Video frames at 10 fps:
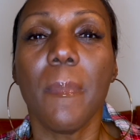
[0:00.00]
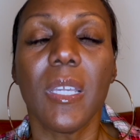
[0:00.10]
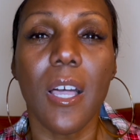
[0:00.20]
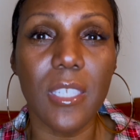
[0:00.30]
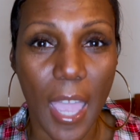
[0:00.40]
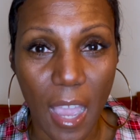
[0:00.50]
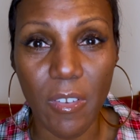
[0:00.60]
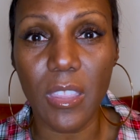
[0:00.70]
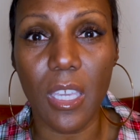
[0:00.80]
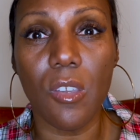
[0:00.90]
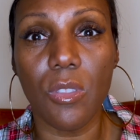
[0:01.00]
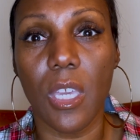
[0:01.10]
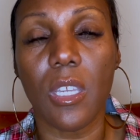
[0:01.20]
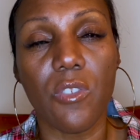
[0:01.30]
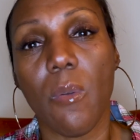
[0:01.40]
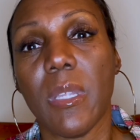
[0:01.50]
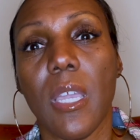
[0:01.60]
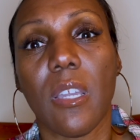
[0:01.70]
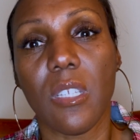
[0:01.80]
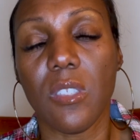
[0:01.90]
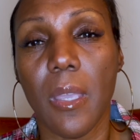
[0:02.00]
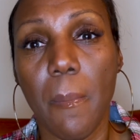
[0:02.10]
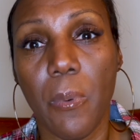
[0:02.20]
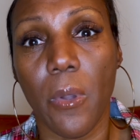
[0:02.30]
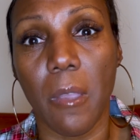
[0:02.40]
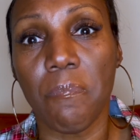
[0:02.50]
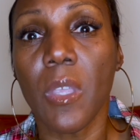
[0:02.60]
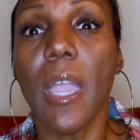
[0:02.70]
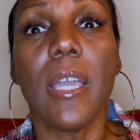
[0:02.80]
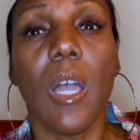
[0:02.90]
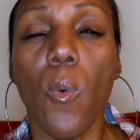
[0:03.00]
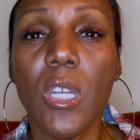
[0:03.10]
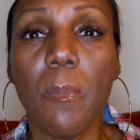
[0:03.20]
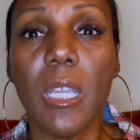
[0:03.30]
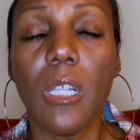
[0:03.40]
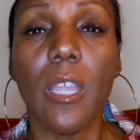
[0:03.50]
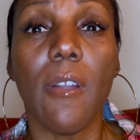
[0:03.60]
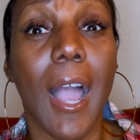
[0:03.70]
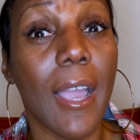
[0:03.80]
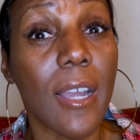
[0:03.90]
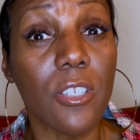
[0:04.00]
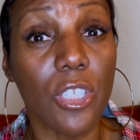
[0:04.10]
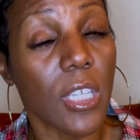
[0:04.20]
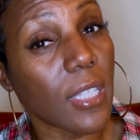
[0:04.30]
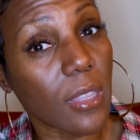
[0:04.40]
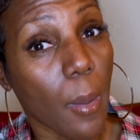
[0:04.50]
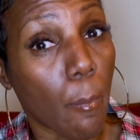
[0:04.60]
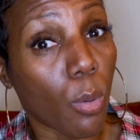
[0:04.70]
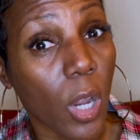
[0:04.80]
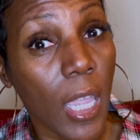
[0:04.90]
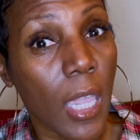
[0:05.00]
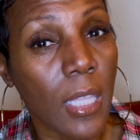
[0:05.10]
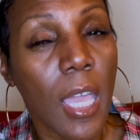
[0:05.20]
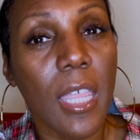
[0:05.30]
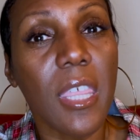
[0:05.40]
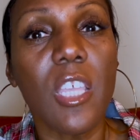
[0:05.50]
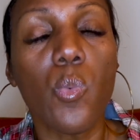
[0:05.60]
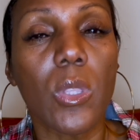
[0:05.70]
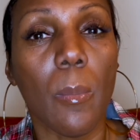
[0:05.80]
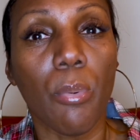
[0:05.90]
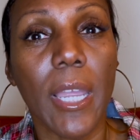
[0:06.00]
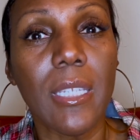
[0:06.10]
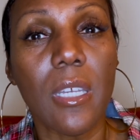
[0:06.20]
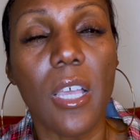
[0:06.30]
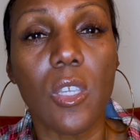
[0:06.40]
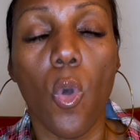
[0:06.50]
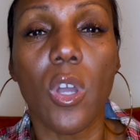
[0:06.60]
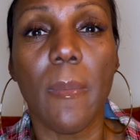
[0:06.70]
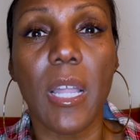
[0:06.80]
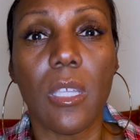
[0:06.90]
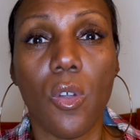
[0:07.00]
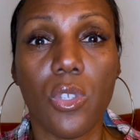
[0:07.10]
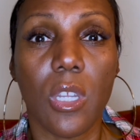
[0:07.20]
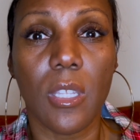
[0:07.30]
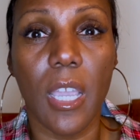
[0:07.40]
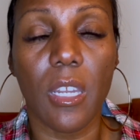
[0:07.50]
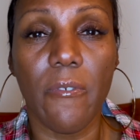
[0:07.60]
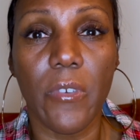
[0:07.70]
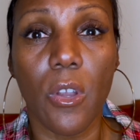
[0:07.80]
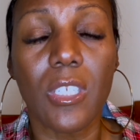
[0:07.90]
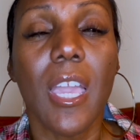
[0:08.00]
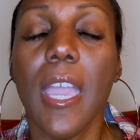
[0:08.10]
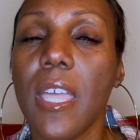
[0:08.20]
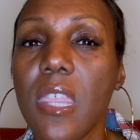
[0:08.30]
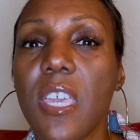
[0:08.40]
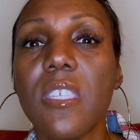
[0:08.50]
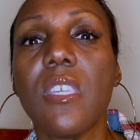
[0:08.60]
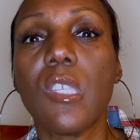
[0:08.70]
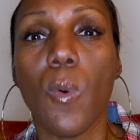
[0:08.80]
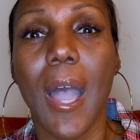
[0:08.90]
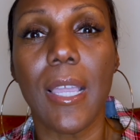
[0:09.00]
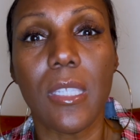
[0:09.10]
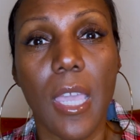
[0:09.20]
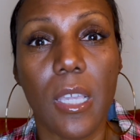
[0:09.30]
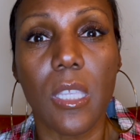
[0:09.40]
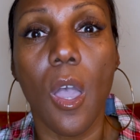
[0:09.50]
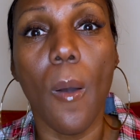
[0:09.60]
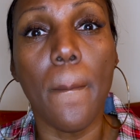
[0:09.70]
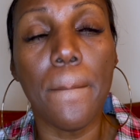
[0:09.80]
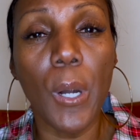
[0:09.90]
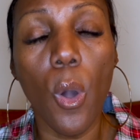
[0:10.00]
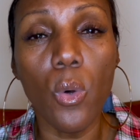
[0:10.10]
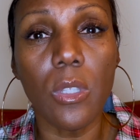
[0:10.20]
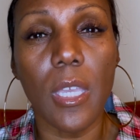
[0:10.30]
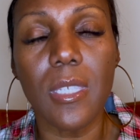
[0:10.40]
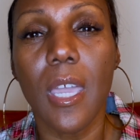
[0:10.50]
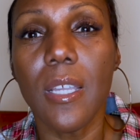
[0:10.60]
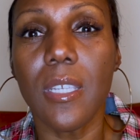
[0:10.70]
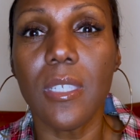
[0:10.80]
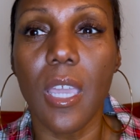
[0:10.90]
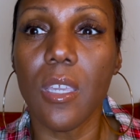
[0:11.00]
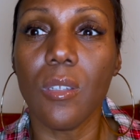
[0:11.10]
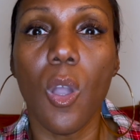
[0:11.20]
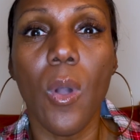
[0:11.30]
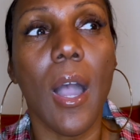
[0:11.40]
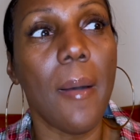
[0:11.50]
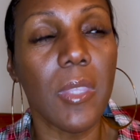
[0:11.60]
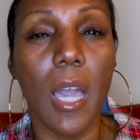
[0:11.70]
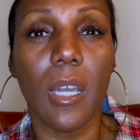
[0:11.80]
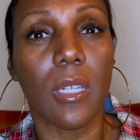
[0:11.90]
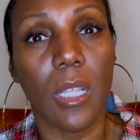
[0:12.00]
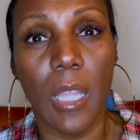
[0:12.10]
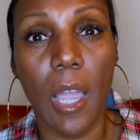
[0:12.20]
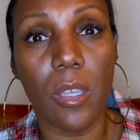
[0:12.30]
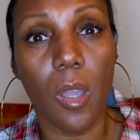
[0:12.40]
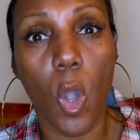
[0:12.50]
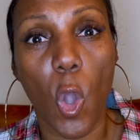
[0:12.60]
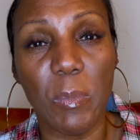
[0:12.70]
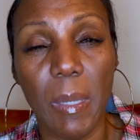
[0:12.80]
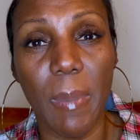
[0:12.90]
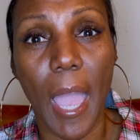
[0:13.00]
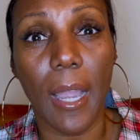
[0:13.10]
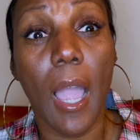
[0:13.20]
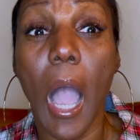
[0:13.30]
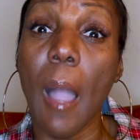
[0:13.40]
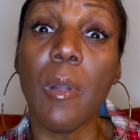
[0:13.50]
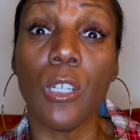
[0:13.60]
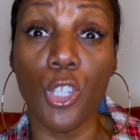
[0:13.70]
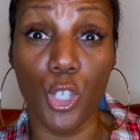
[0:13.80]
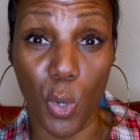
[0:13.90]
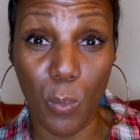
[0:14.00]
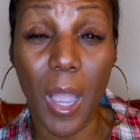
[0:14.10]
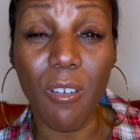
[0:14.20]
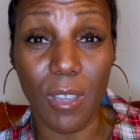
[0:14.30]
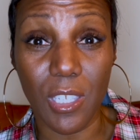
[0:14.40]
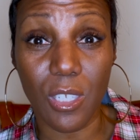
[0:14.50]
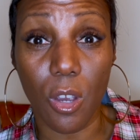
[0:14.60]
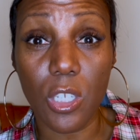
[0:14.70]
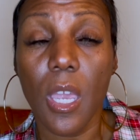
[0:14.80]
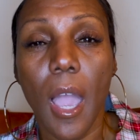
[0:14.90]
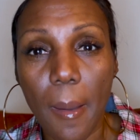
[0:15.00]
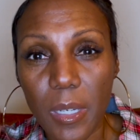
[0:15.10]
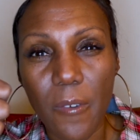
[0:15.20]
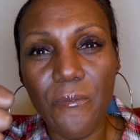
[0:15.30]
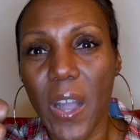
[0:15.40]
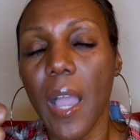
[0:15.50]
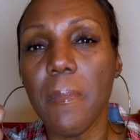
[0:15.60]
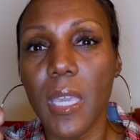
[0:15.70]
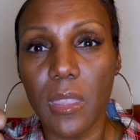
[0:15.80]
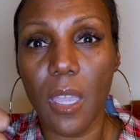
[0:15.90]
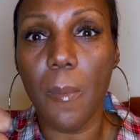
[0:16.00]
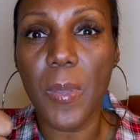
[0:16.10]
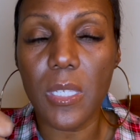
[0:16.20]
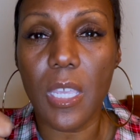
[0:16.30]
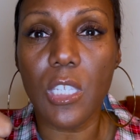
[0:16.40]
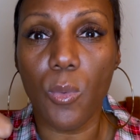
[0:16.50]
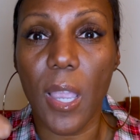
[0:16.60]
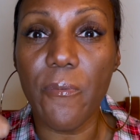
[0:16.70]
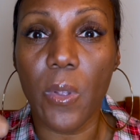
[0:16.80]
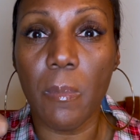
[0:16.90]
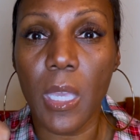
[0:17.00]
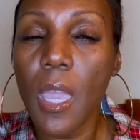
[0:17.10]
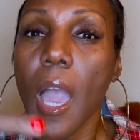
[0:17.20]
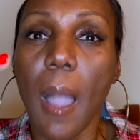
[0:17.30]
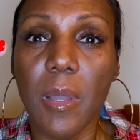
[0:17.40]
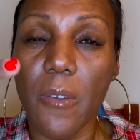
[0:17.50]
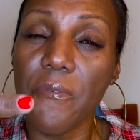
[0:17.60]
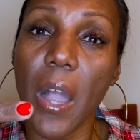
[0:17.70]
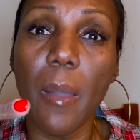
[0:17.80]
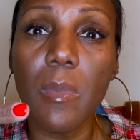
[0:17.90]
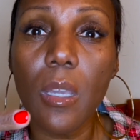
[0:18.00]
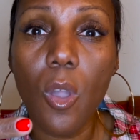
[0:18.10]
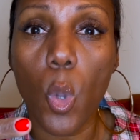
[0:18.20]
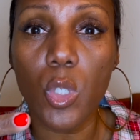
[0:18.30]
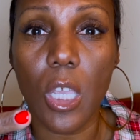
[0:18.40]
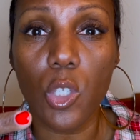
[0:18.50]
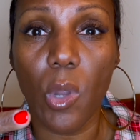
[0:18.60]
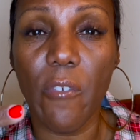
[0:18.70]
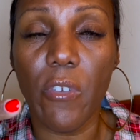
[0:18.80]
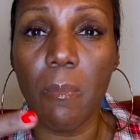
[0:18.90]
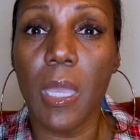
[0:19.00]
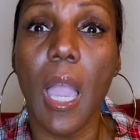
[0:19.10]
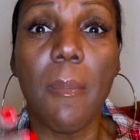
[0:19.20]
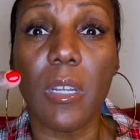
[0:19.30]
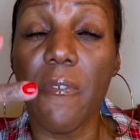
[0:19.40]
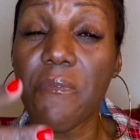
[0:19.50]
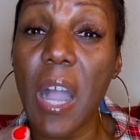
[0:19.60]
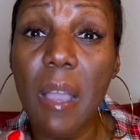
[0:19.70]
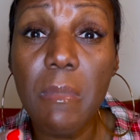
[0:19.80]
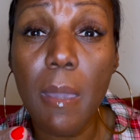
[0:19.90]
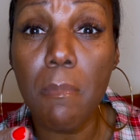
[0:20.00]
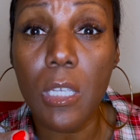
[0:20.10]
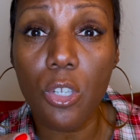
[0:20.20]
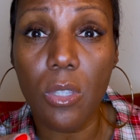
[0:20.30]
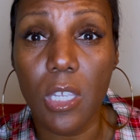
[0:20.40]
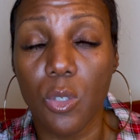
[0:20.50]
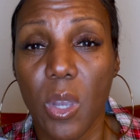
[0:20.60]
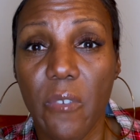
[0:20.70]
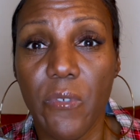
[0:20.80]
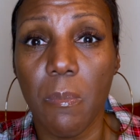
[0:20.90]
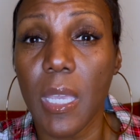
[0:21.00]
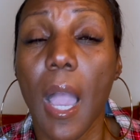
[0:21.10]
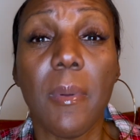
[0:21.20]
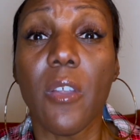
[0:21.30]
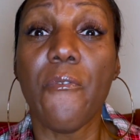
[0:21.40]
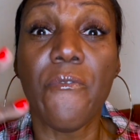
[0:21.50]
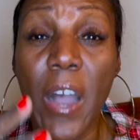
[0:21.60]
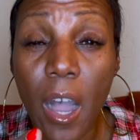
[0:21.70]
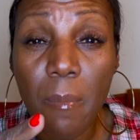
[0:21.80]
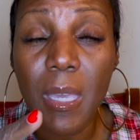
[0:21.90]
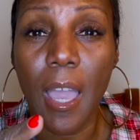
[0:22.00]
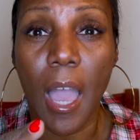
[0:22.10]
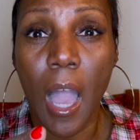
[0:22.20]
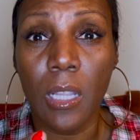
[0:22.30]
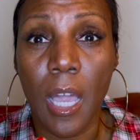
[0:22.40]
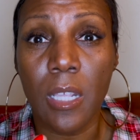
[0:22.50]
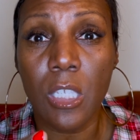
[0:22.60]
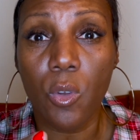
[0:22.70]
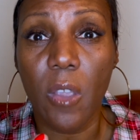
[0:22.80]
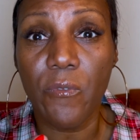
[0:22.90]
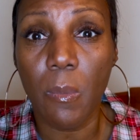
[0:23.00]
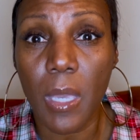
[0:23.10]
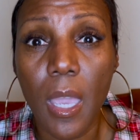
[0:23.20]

because everything you think is from a negative standpoint. And I want to be clear. I understand that the brain, that's what the brain does. It automatically goes to the negative first. And this is why it takes boldness to say, you know what, I'm not going to allow you to hold me back. I'm going to do my research. I'm going to find me a therapist that's great for me. I'm going to find me a coach that's great for me. I'm going to find me a mentor that's great for me. I'm going to find me an ally that's great for me.